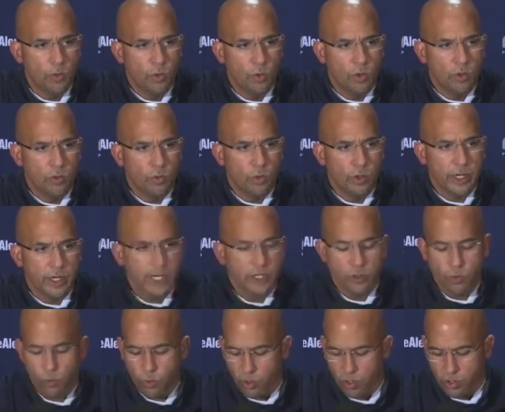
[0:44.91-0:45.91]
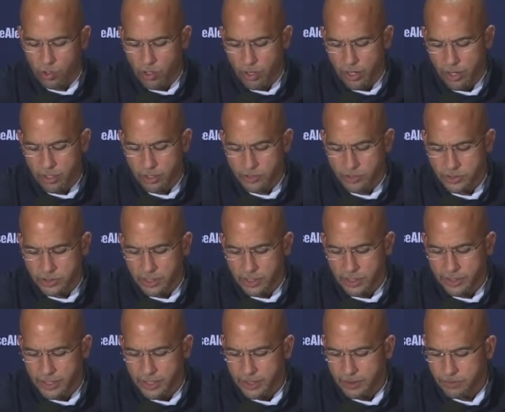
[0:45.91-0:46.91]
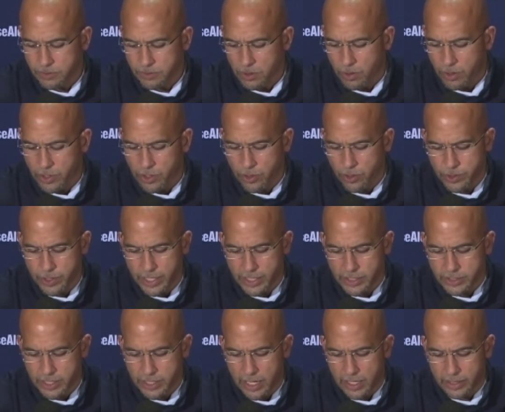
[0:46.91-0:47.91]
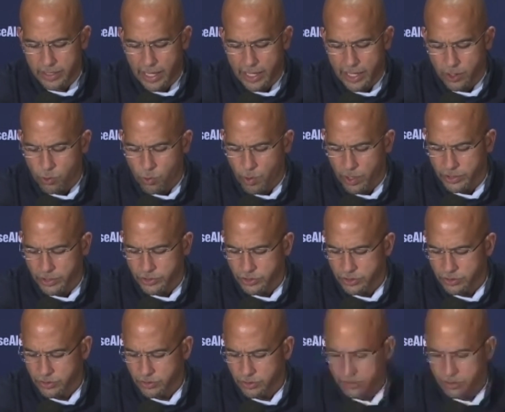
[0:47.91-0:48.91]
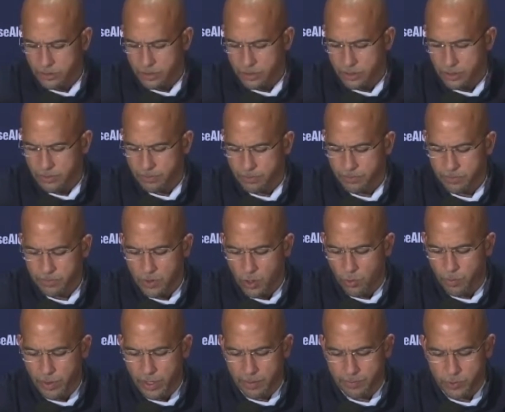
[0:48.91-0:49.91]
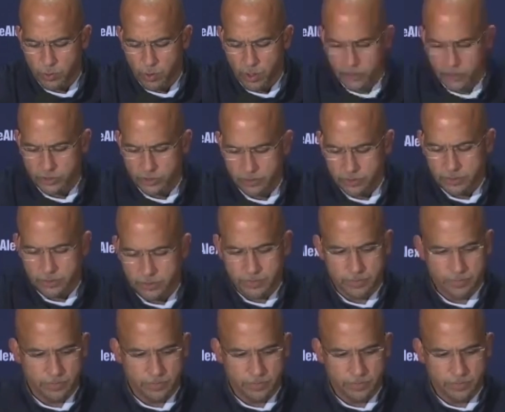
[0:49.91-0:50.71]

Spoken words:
and we'll get to work on it on Sunday. So I know you guys got a lot of questions. Open up the questions.